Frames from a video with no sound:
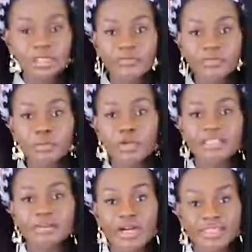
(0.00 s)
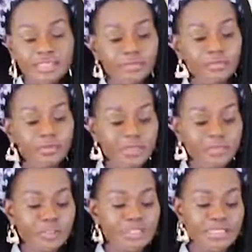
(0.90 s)
A few other items from
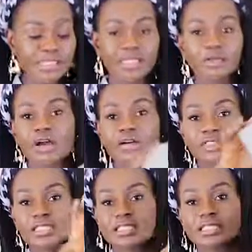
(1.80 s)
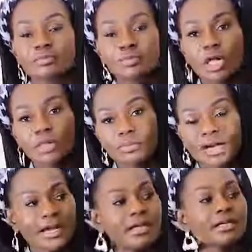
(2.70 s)
Windsor Cake Craft is this bulk
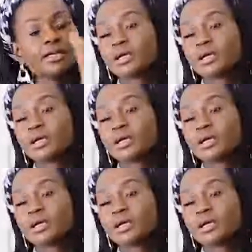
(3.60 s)
buy